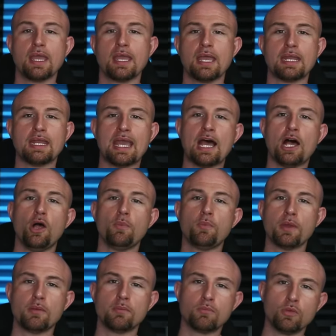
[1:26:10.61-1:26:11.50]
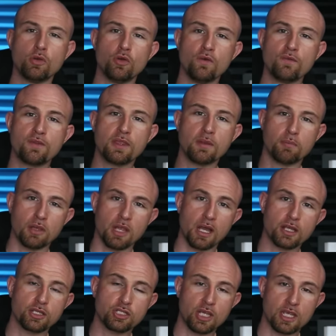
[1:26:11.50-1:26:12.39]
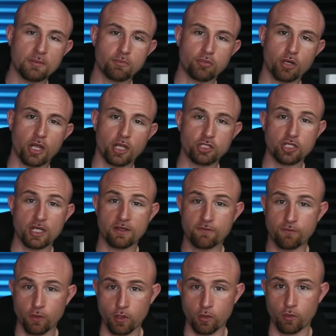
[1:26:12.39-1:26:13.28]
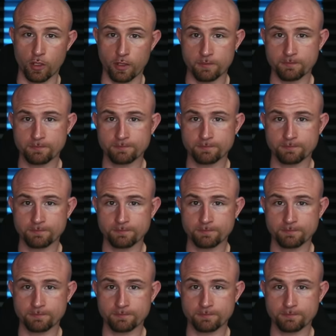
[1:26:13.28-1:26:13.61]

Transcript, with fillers: and help move the blockchain project forward.